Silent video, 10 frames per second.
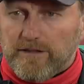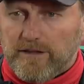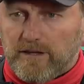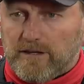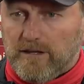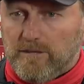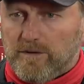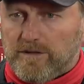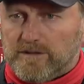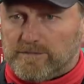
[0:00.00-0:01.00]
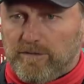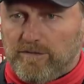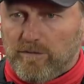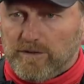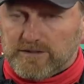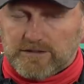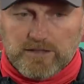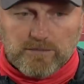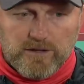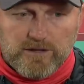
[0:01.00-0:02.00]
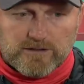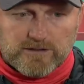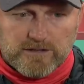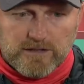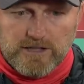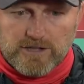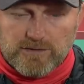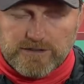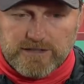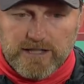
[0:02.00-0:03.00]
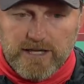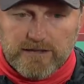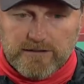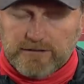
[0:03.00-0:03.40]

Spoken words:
I think, with his performances and with his injuries he had.